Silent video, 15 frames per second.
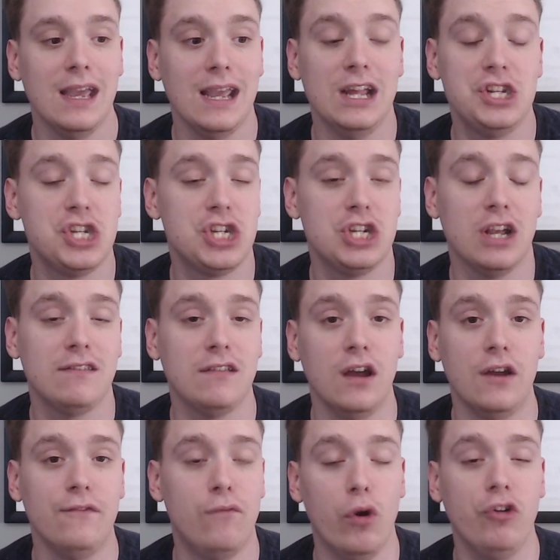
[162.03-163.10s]
It's just,
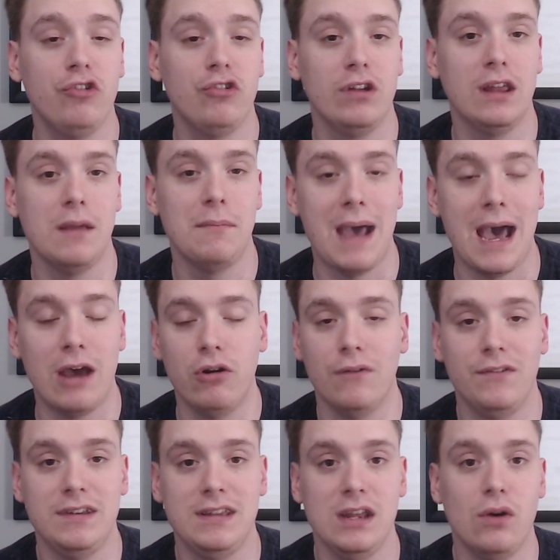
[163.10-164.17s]
unfortunately, a matter
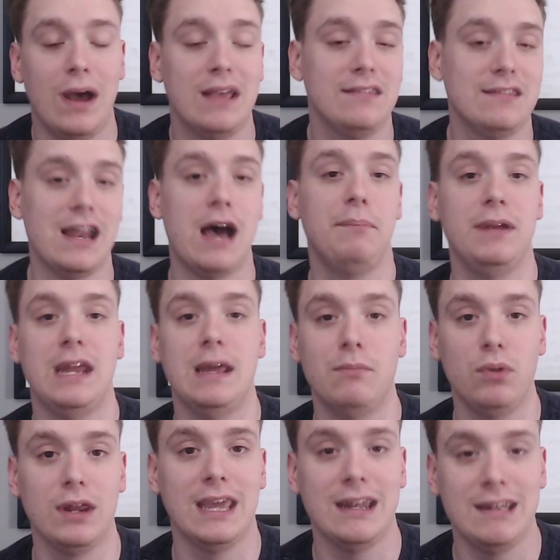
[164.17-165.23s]
of a deal has not been
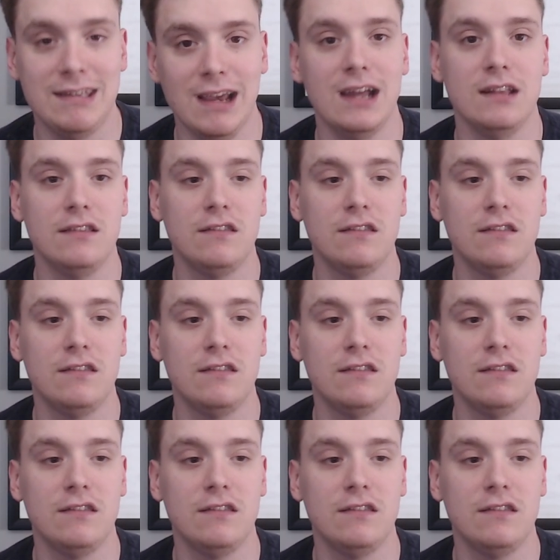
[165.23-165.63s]
able to get done.